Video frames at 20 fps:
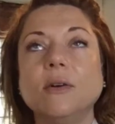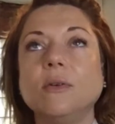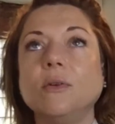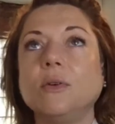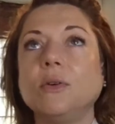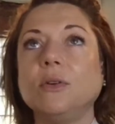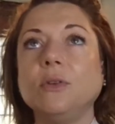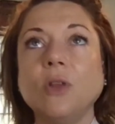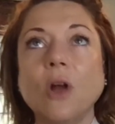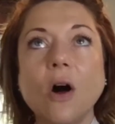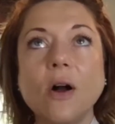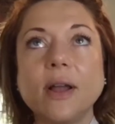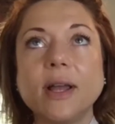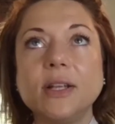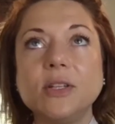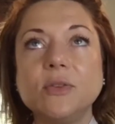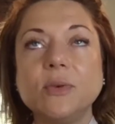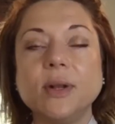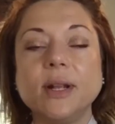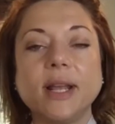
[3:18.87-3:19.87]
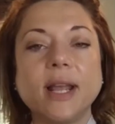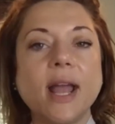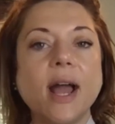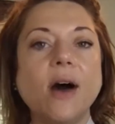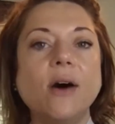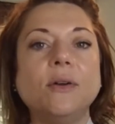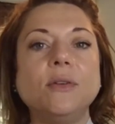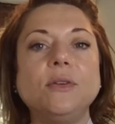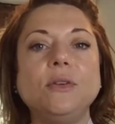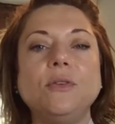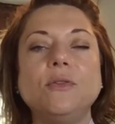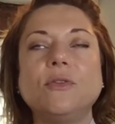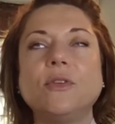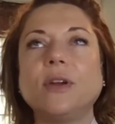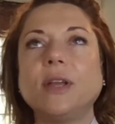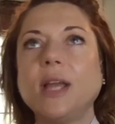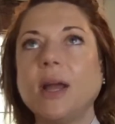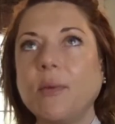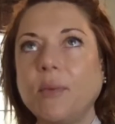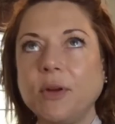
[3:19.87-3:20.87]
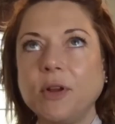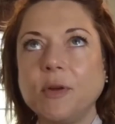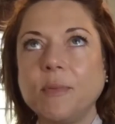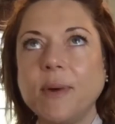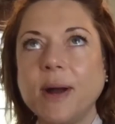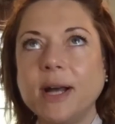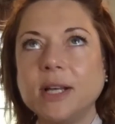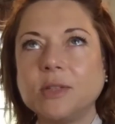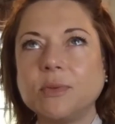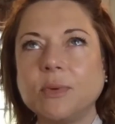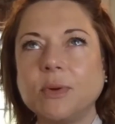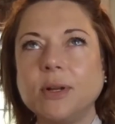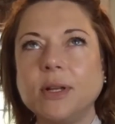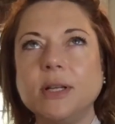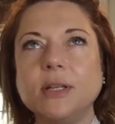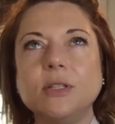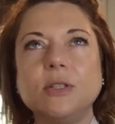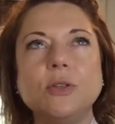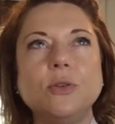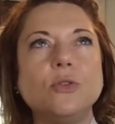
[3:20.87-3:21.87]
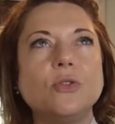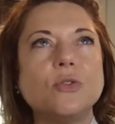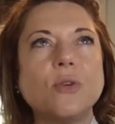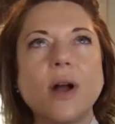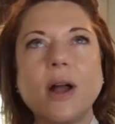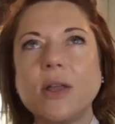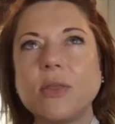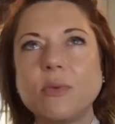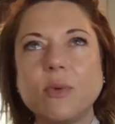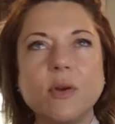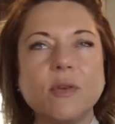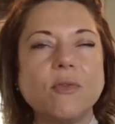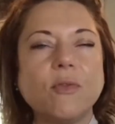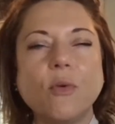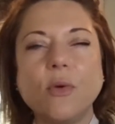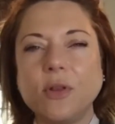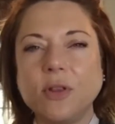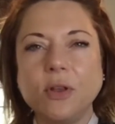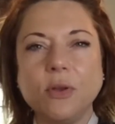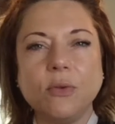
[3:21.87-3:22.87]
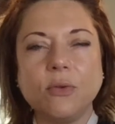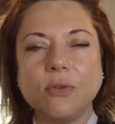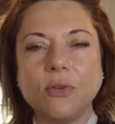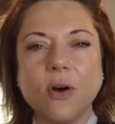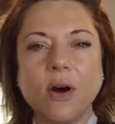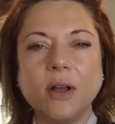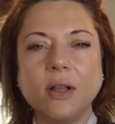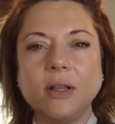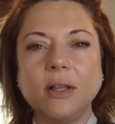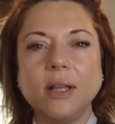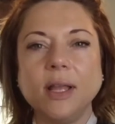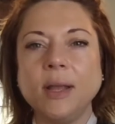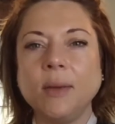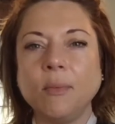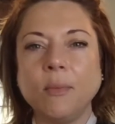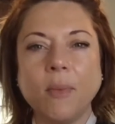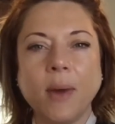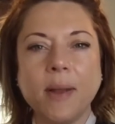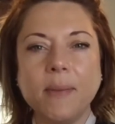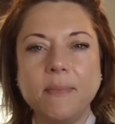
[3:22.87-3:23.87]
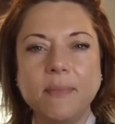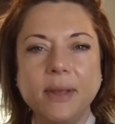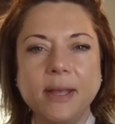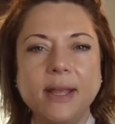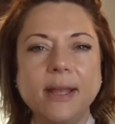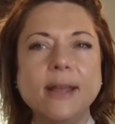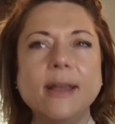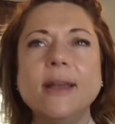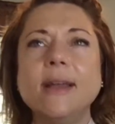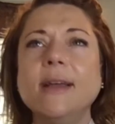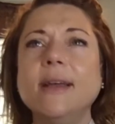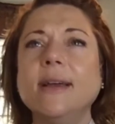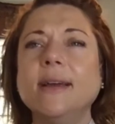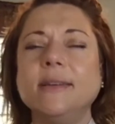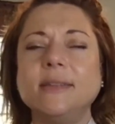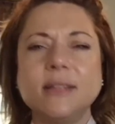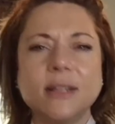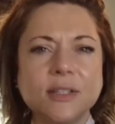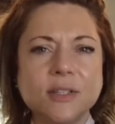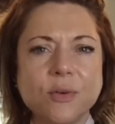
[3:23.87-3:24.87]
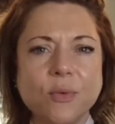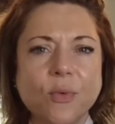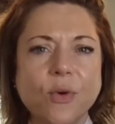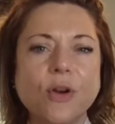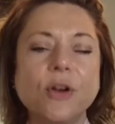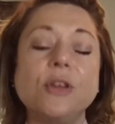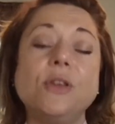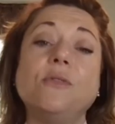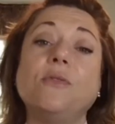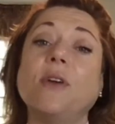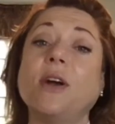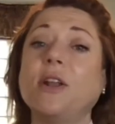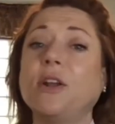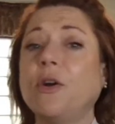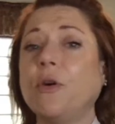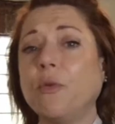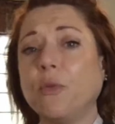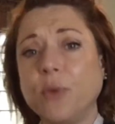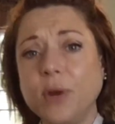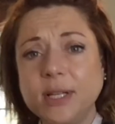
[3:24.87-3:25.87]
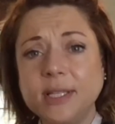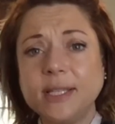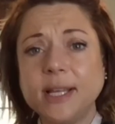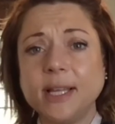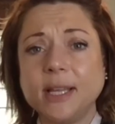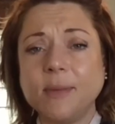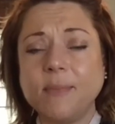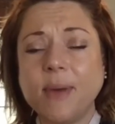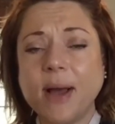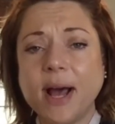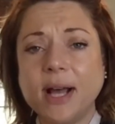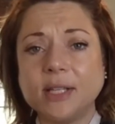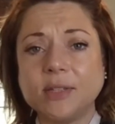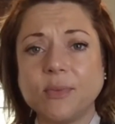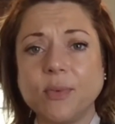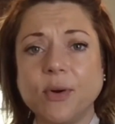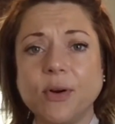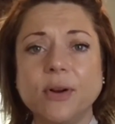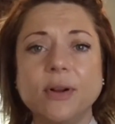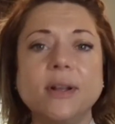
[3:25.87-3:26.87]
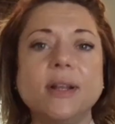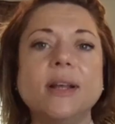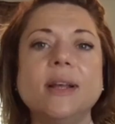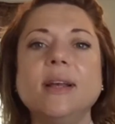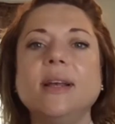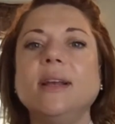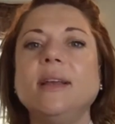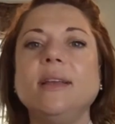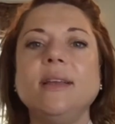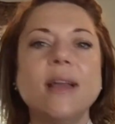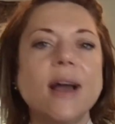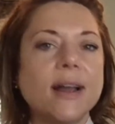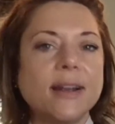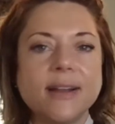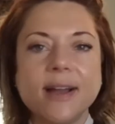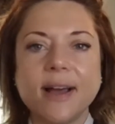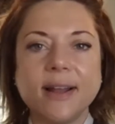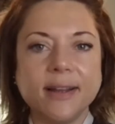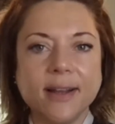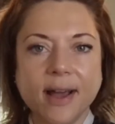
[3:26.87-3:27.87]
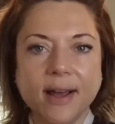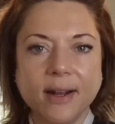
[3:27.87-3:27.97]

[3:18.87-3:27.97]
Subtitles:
log into an account, you forget what your password is, you try 3 or 4 that you thought it might be, it doesn't work, you've got to go reset the password, yada, yada, yada,